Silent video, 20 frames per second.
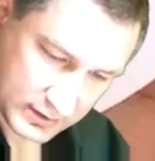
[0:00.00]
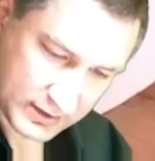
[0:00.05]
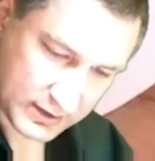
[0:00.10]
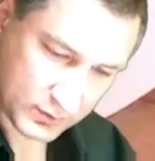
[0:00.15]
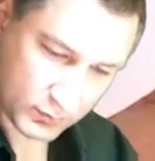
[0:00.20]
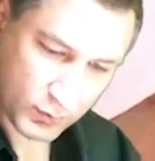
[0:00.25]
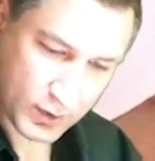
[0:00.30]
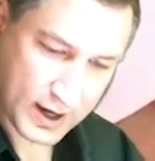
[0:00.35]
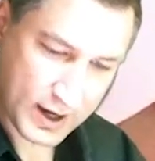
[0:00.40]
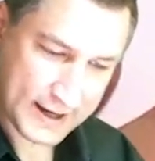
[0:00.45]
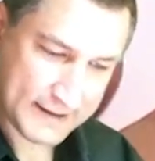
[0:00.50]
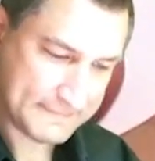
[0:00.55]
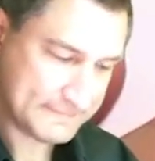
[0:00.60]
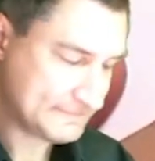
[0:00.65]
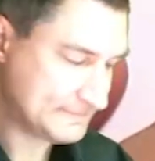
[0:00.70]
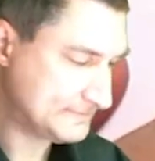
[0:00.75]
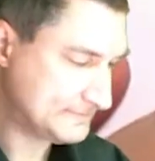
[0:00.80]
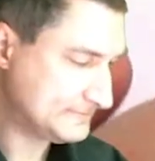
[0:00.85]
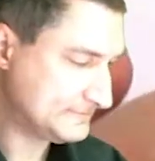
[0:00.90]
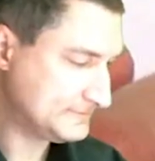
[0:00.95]
in y.
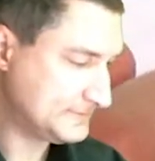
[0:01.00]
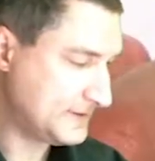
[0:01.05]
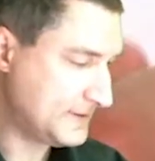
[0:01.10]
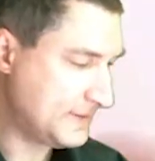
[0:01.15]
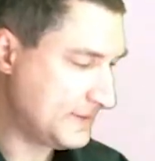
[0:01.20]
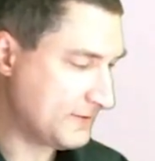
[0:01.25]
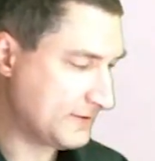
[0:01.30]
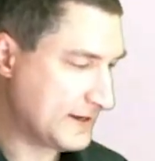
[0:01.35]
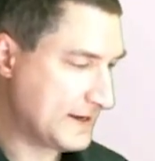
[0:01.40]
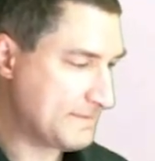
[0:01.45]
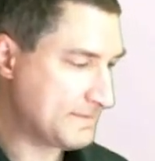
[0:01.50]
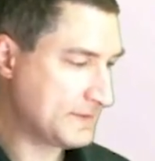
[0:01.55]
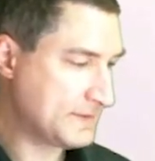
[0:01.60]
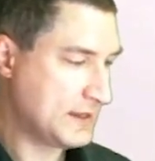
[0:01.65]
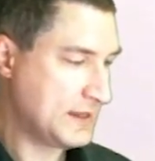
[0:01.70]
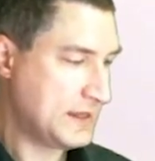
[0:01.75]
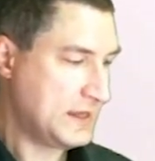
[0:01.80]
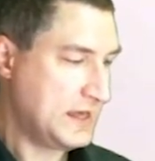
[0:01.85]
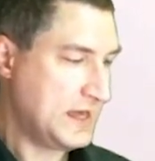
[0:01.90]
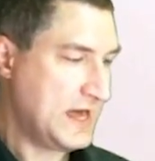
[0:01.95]
Okay.
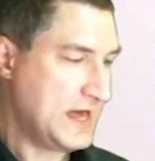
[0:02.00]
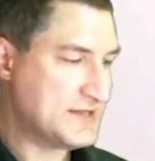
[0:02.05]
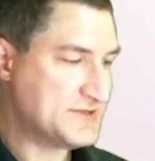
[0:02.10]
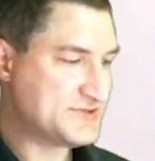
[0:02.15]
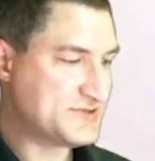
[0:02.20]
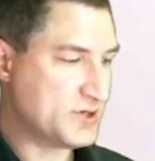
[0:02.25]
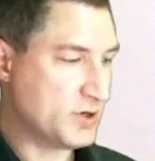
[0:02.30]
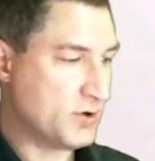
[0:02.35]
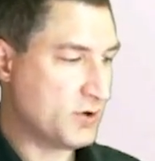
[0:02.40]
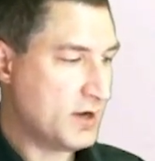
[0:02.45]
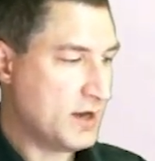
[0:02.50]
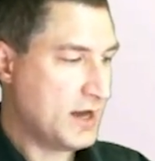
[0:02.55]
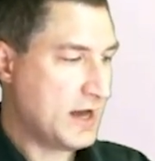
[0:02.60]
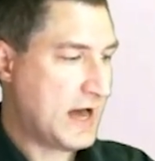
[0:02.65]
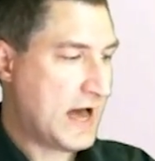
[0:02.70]
And so